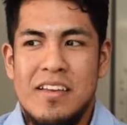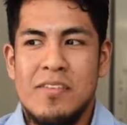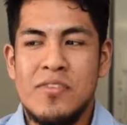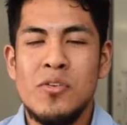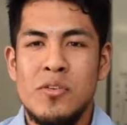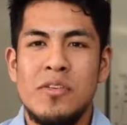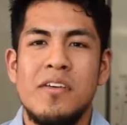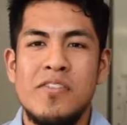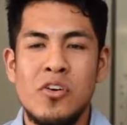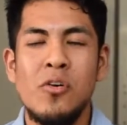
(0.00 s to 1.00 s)
if
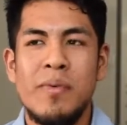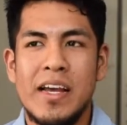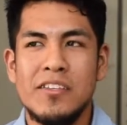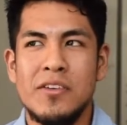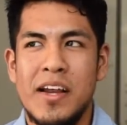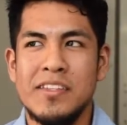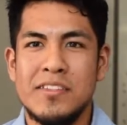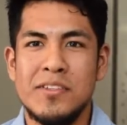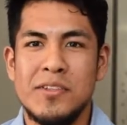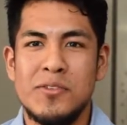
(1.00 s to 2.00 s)
you go back to your
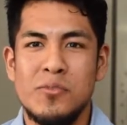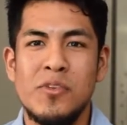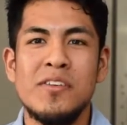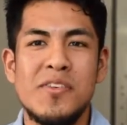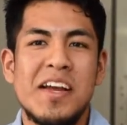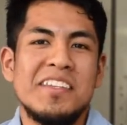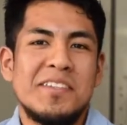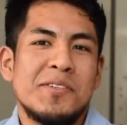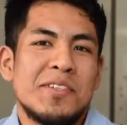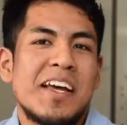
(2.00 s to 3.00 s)
ancestors, one of your
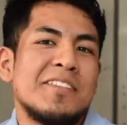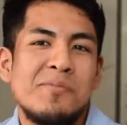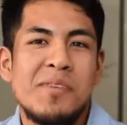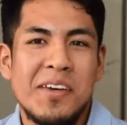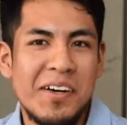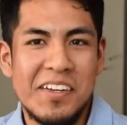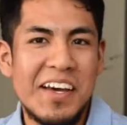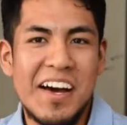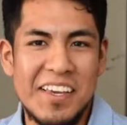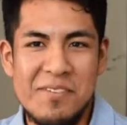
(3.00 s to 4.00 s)
ancestors had to be
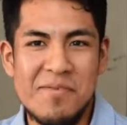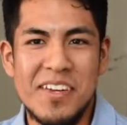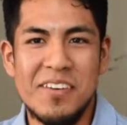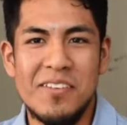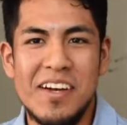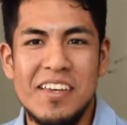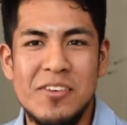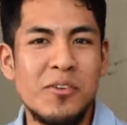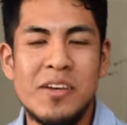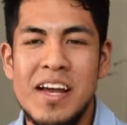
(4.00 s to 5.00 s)
undocumented, right?
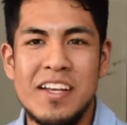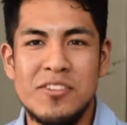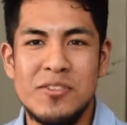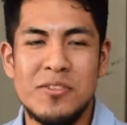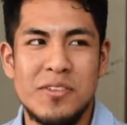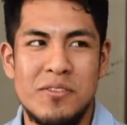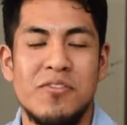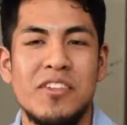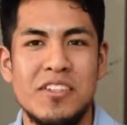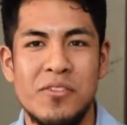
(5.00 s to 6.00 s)
You're not just
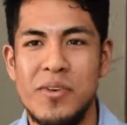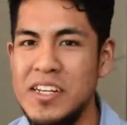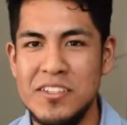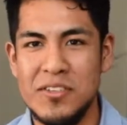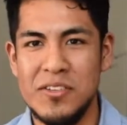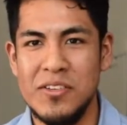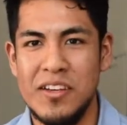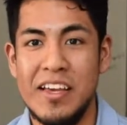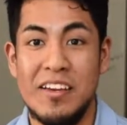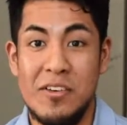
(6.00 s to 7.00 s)
first
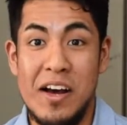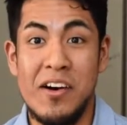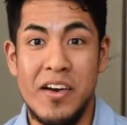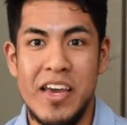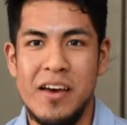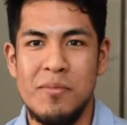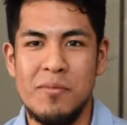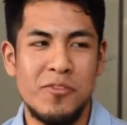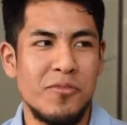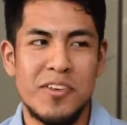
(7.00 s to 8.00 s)
generation like how I am.
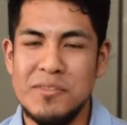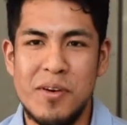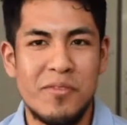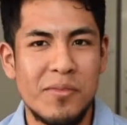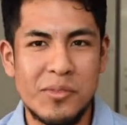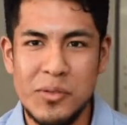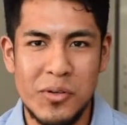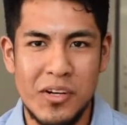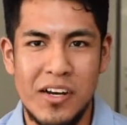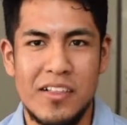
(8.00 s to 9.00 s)
I'm the first in my family to go
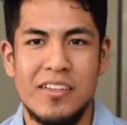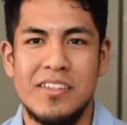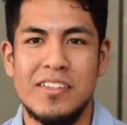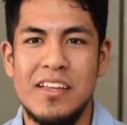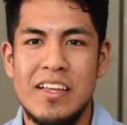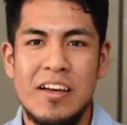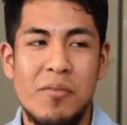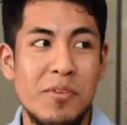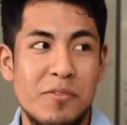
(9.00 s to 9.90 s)
to college. I'll be